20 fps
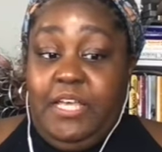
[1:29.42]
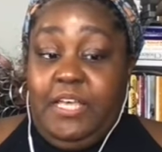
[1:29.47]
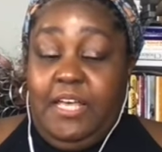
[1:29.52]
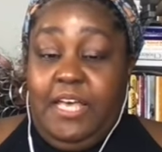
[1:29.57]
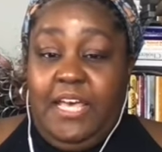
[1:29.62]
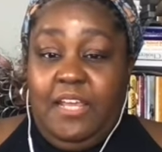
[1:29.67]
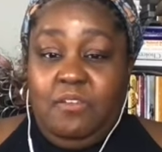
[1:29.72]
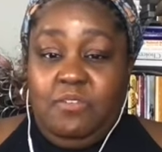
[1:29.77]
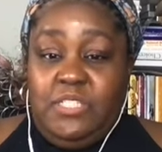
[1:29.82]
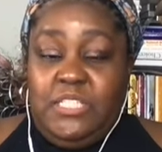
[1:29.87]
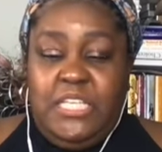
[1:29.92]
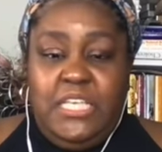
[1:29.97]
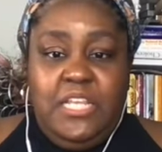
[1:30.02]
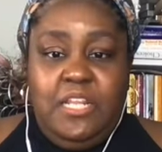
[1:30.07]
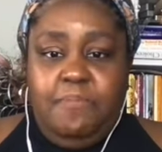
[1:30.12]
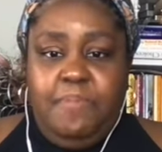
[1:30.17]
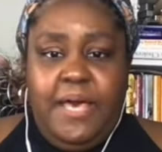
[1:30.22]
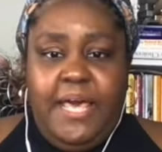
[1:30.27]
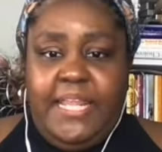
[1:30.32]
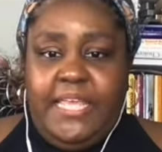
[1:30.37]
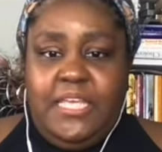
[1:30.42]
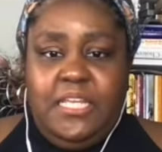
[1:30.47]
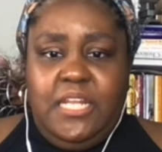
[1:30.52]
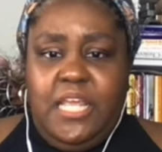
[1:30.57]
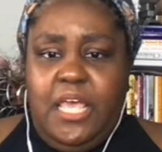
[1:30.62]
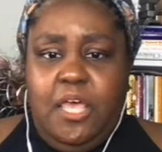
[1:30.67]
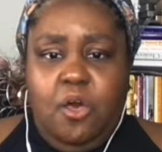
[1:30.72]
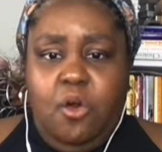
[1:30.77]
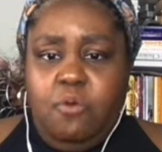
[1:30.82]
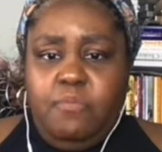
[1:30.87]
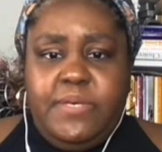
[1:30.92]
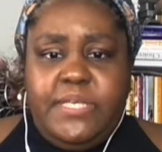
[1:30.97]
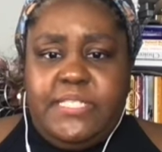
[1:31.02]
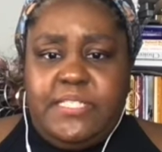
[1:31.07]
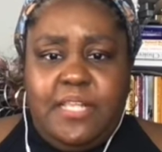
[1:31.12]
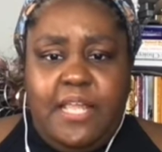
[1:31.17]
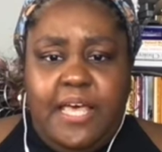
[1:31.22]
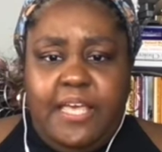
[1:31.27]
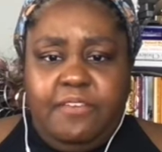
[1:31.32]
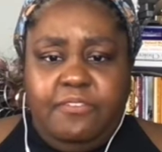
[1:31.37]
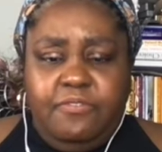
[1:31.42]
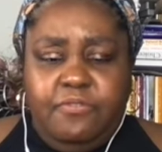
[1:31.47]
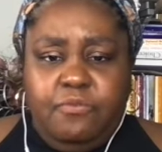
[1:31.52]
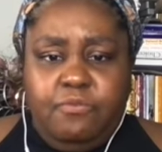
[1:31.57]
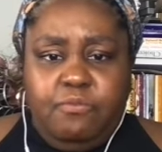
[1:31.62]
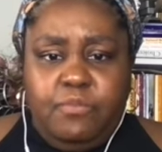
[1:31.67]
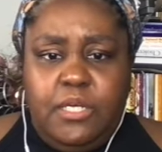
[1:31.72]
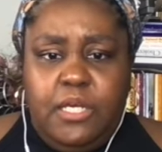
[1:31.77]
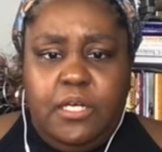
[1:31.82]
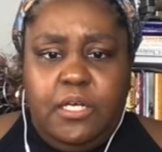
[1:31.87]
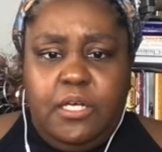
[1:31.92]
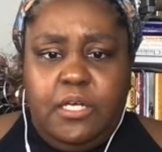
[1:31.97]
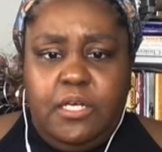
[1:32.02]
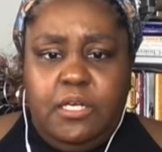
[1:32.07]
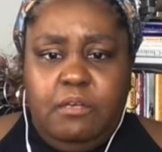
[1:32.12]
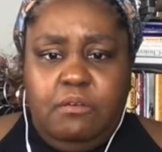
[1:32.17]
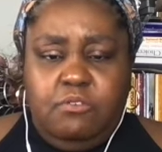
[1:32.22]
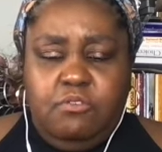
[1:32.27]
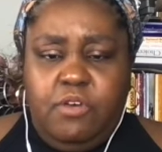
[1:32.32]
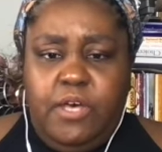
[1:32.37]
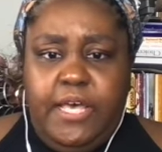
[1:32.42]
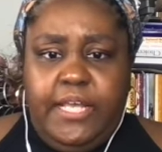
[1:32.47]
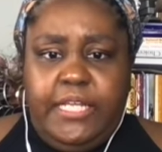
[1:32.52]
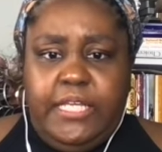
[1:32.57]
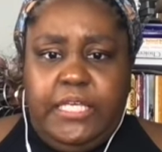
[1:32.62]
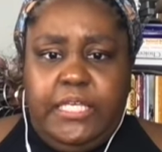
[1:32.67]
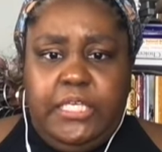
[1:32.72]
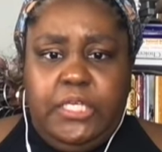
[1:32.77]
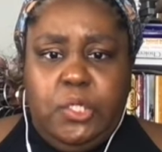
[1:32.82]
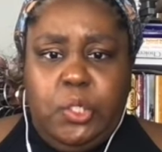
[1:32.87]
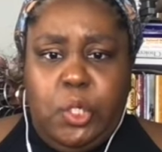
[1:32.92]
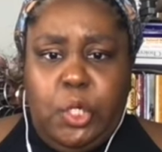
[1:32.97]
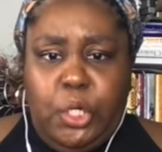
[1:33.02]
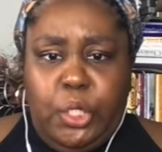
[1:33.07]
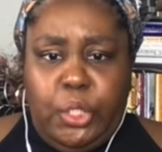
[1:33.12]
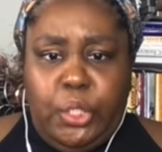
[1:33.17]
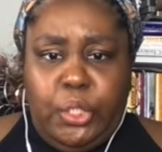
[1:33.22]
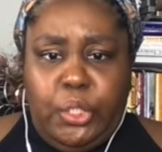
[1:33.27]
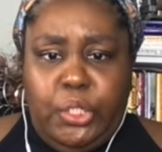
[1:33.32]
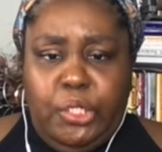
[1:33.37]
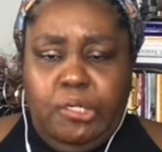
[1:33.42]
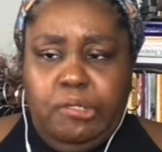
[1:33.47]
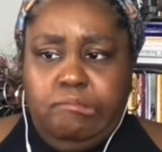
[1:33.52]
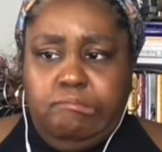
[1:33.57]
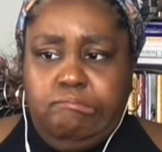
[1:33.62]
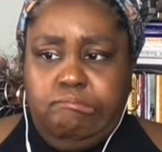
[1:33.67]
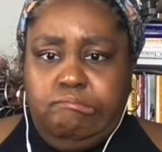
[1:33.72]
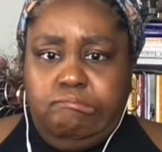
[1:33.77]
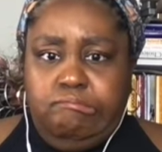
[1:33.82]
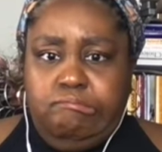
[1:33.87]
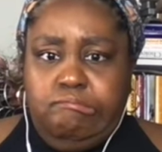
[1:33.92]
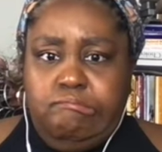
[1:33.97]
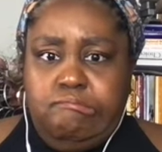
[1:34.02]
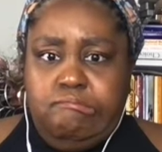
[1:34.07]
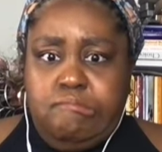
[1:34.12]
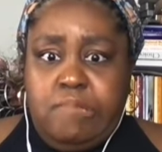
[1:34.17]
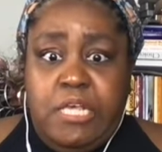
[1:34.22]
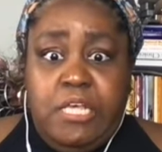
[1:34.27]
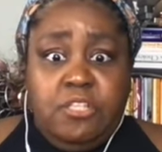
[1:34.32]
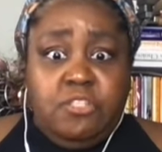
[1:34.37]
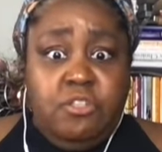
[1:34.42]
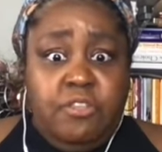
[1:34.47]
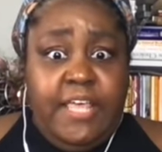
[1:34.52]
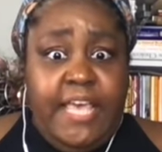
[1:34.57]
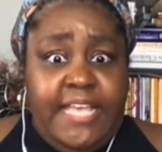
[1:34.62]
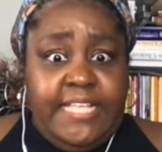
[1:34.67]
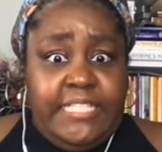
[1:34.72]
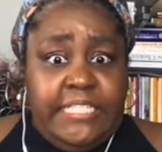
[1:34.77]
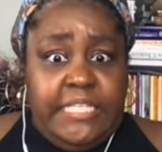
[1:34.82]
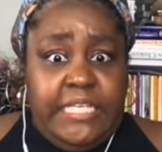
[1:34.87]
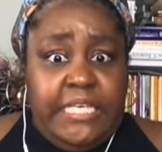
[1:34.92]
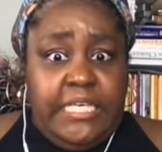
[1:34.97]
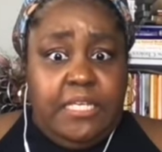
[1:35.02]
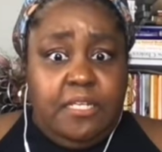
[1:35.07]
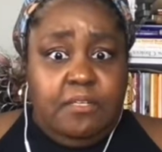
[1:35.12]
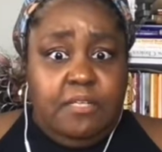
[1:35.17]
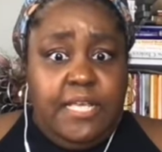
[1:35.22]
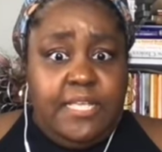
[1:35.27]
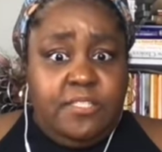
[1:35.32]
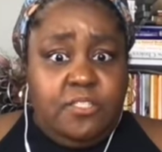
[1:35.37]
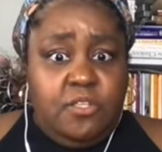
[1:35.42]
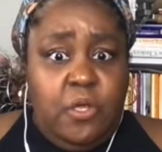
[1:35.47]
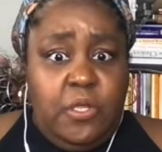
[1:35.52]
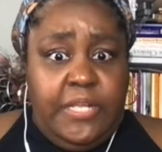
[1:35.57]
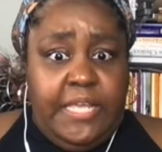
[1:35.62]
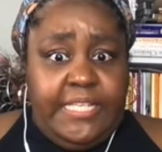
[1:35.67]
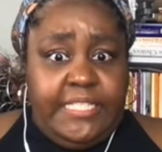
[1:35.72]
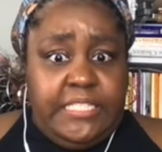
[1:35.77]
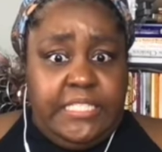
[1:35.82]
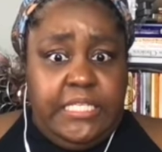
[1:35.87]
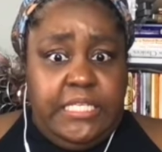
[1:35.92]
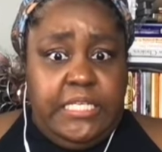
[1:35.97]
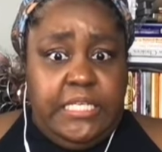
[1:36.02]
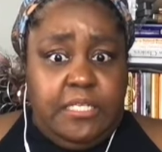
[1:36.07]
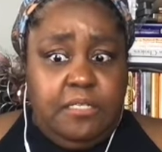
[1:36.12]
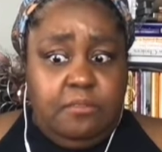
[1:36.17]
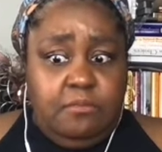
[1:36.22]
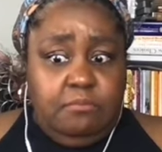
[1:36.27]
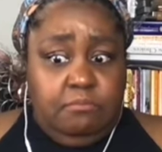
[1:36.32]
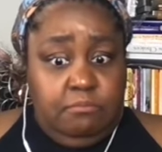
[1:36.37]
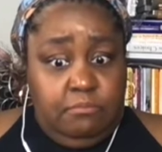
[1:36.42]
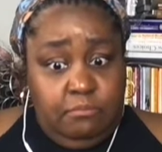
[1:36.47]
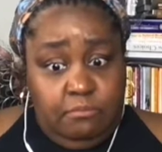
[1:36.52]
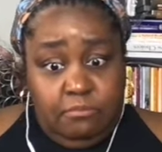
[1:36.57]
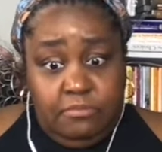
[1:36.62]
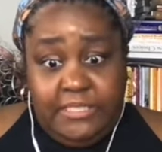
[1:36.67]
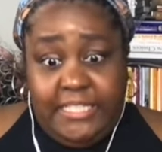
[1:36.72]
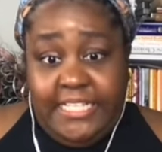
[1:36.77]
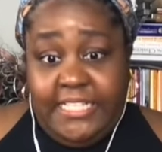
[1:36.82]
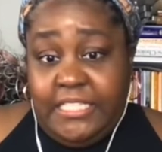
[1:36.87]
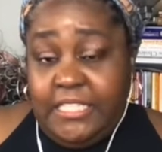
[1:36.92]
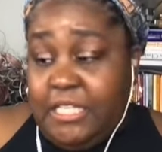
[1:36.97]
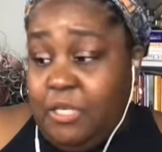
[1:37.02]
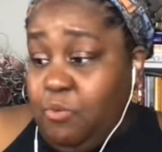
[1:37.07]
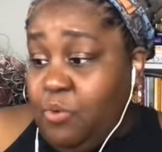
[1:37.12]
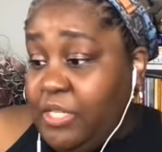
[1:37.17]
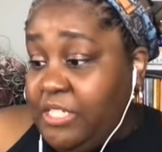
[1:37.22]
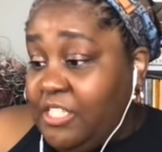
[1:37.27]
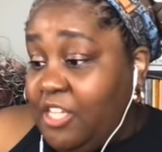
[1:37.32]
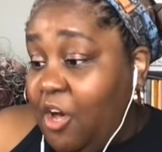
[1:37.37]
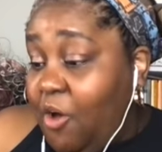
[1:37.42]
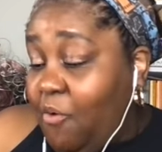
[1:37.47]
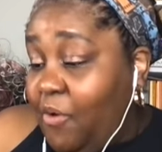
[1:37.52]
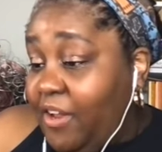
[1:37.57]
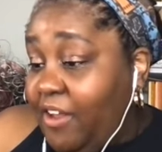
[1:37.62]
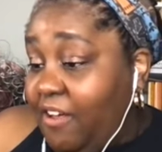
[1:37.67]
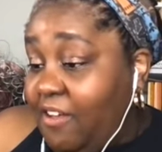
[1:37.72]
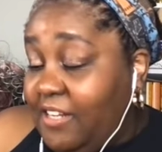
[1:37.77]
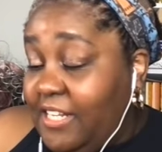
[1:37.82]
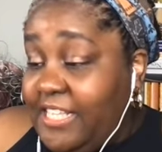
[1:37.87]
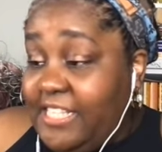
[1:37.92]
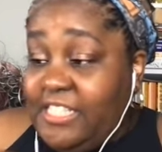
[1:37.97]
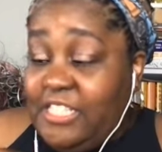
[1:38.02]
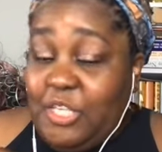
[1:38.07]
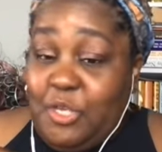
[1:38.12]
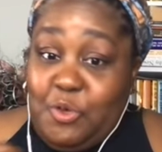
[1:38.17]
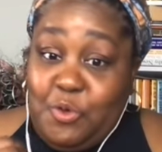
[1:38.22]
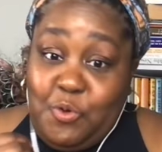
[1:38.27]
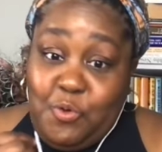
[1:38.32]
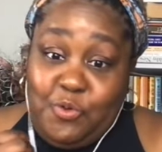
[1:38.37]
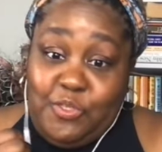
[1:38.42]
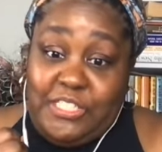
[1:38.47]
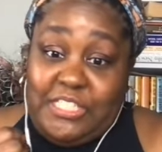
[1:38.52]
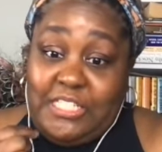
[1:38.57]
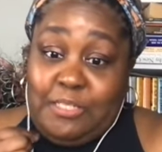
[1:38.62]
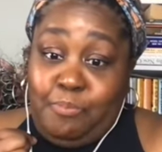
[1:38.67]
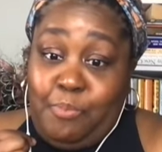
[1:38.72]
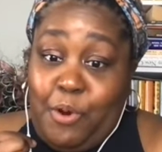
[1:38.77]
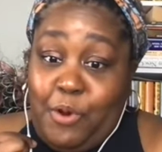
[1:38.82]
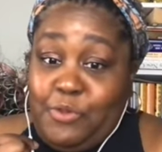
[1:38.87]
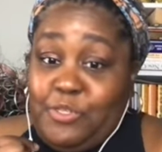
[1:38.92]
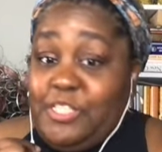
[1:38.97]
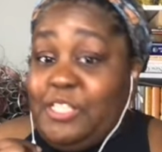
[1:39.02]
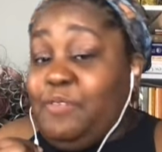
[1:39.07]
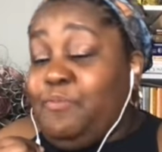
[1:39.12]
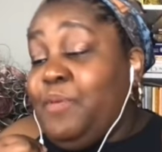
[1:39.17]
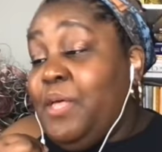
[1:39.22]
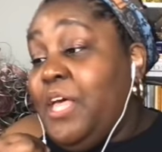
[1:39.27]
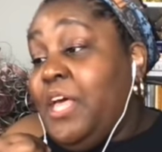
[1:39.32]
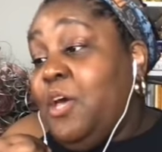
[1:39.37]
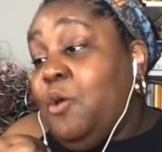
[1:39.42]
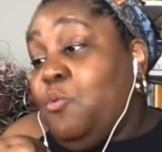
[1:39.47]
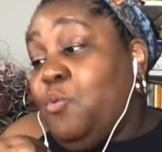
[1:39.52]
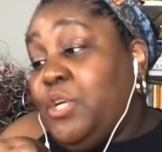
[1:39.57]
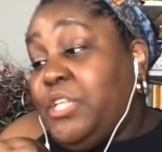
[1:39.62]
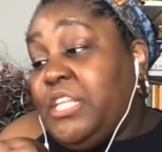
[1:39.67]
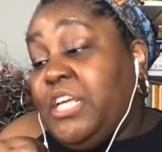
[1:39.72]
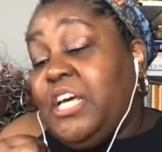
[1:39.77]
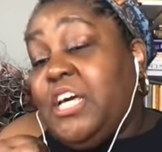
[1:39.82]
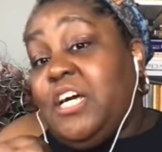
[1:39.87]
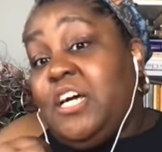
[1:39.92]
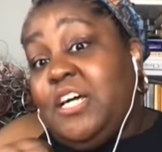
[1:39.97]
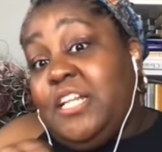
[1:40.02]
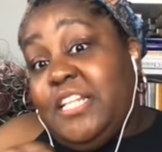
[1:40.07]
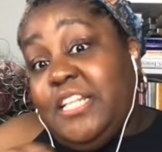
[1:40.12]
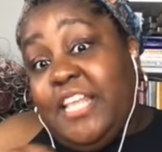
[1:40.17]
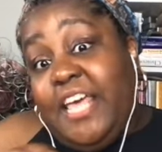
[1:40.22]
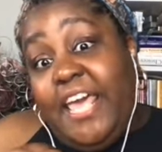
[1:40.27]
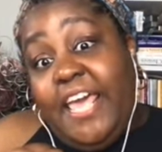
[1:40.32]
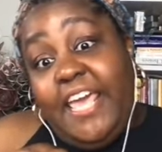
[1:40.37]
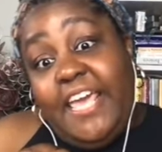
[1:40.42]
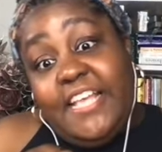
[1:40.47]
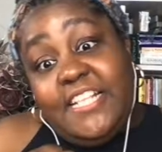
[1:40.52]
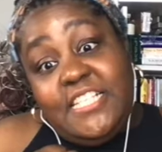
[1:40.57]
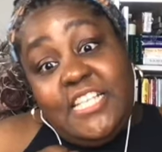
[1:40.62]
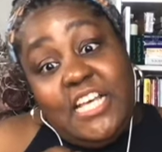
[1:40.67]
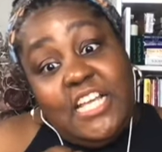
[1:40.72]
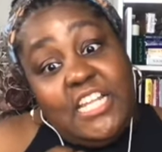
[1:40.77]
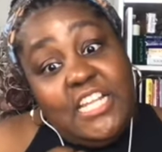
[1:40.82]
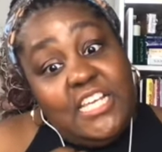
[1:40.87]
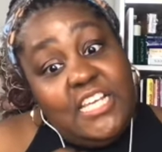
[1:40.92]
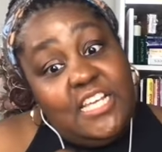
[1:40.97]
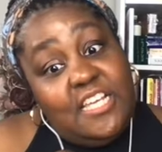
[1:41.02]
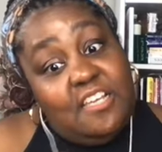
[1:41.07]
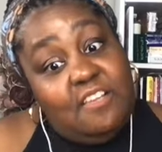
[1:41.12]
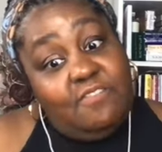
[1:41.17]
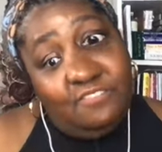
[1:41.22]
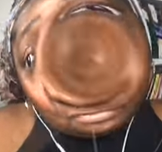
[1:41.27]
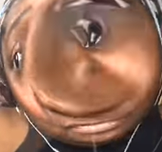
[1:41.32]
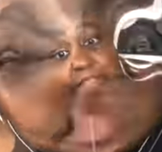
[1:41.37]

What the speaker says: I don't see anybody in Naomi's life trying to kill her. So that's it. That's all I see. Let's see what's going on. Let's see who's this person with the gun in the hands and gloves.